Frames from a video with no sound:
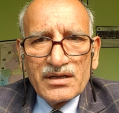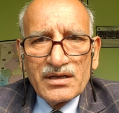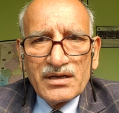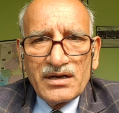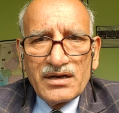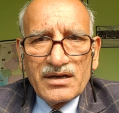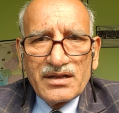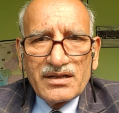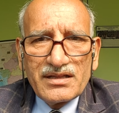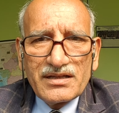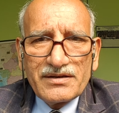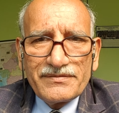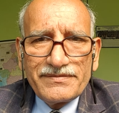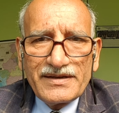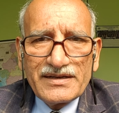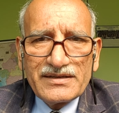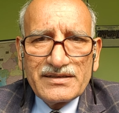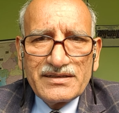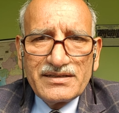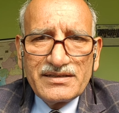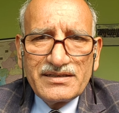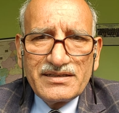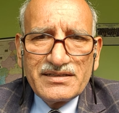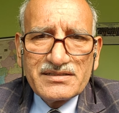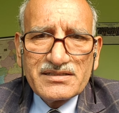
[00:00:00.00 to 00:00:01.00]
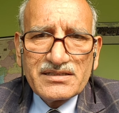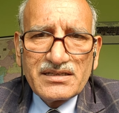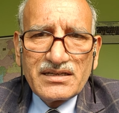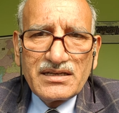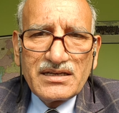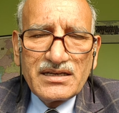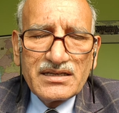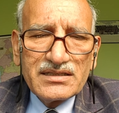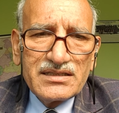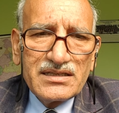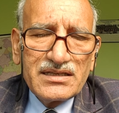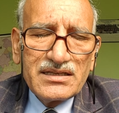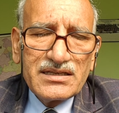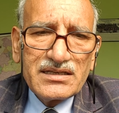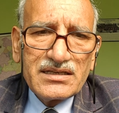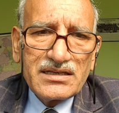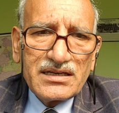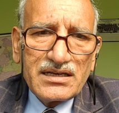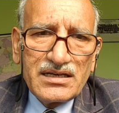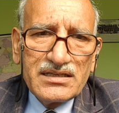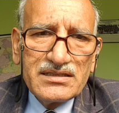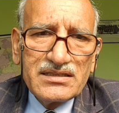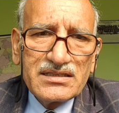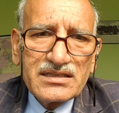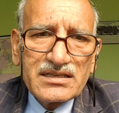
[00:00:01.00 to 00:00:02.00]
Another factor is other
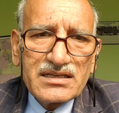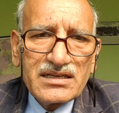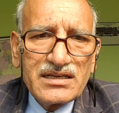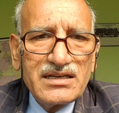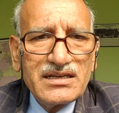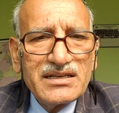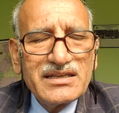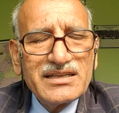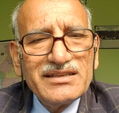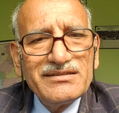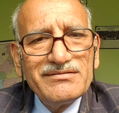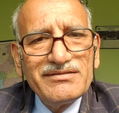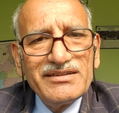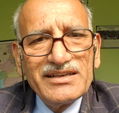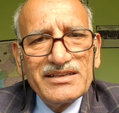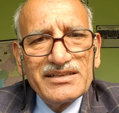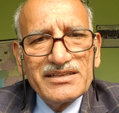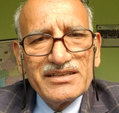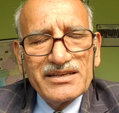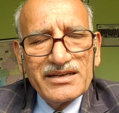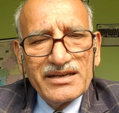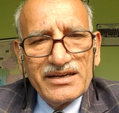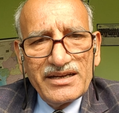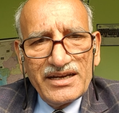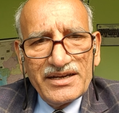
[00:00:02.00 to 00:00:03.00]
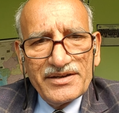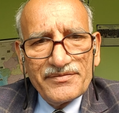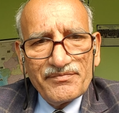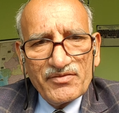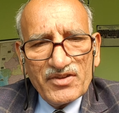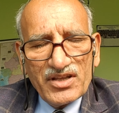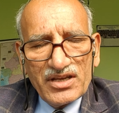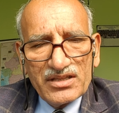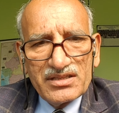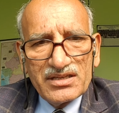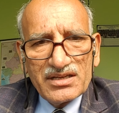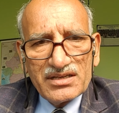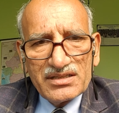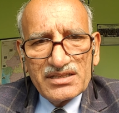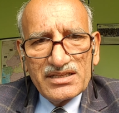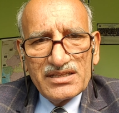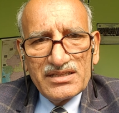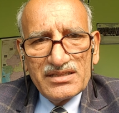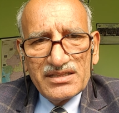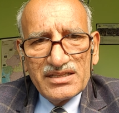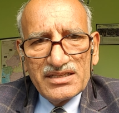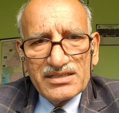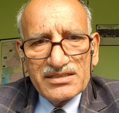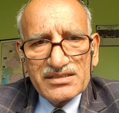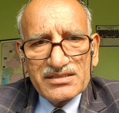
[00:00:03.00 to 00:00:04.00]
uncultivated land. Other
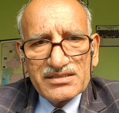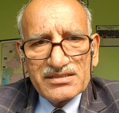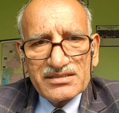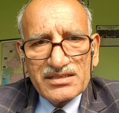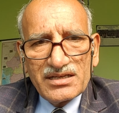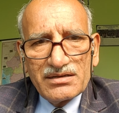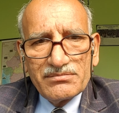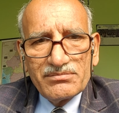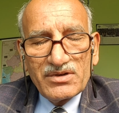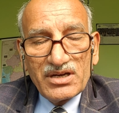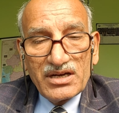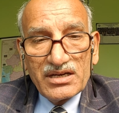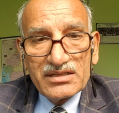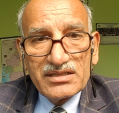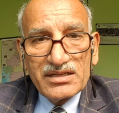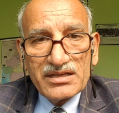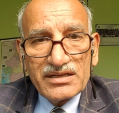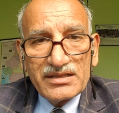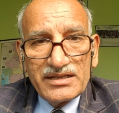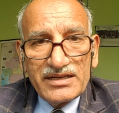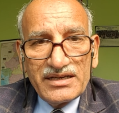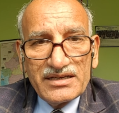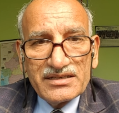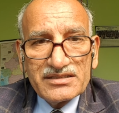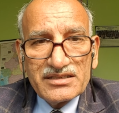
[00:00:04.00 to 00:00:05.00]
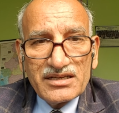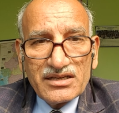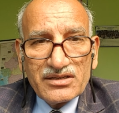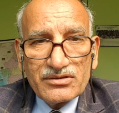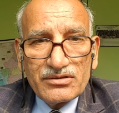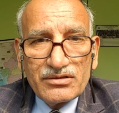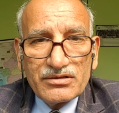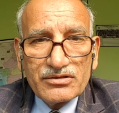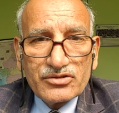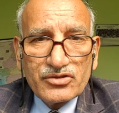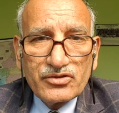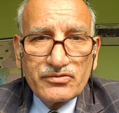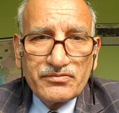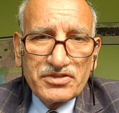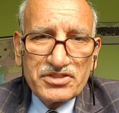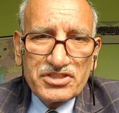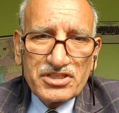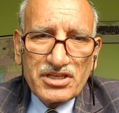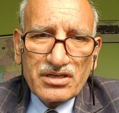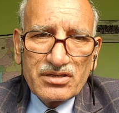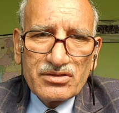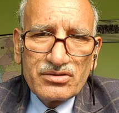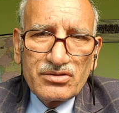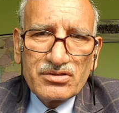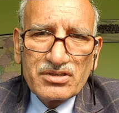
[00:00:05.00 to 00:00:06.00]
than this, some other lands are also which
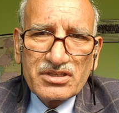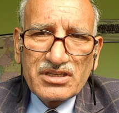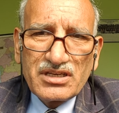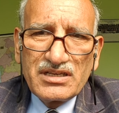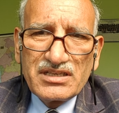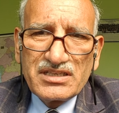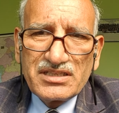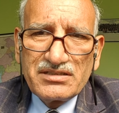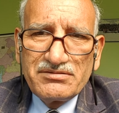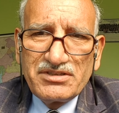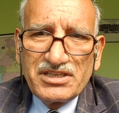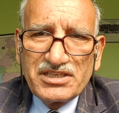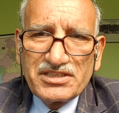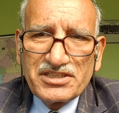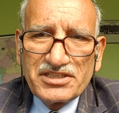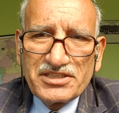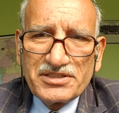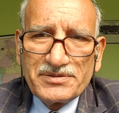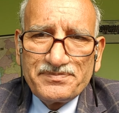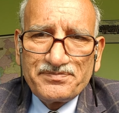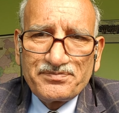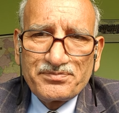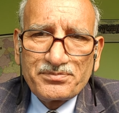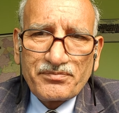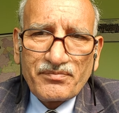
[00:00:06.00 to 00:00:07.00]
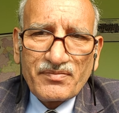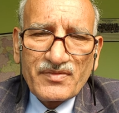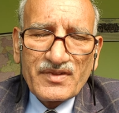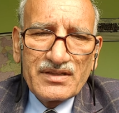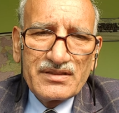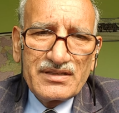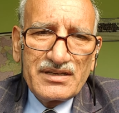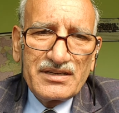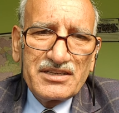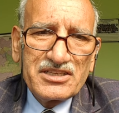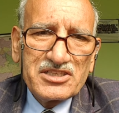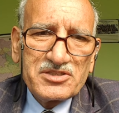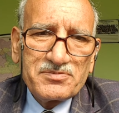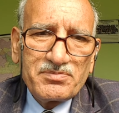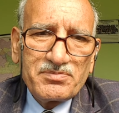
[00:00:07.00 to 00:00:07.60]
are not cultivated. That is